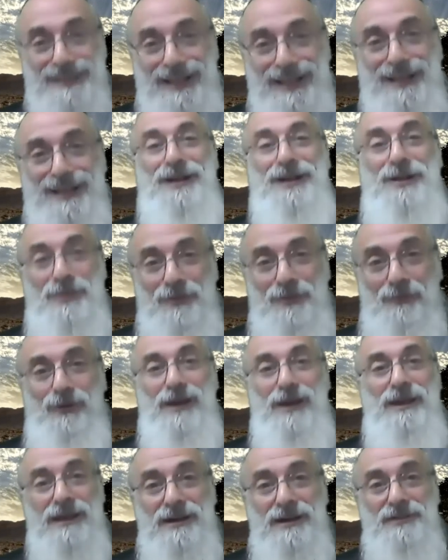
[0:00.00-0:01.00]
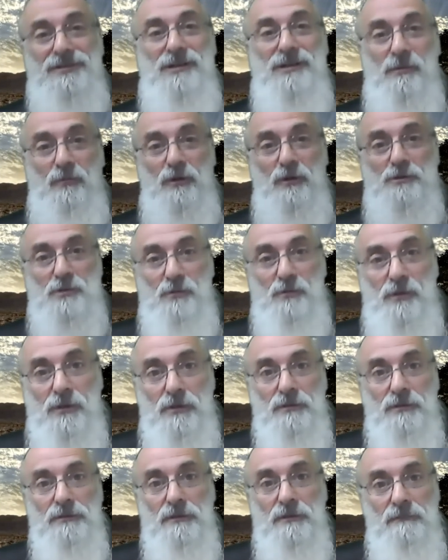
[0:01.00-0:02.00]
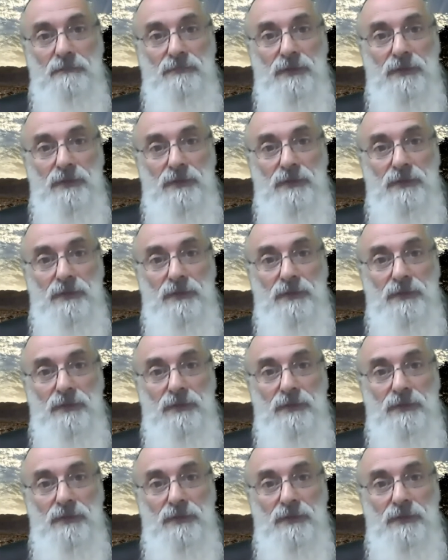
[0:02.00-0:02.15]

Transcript: like the way Hashem runs the world.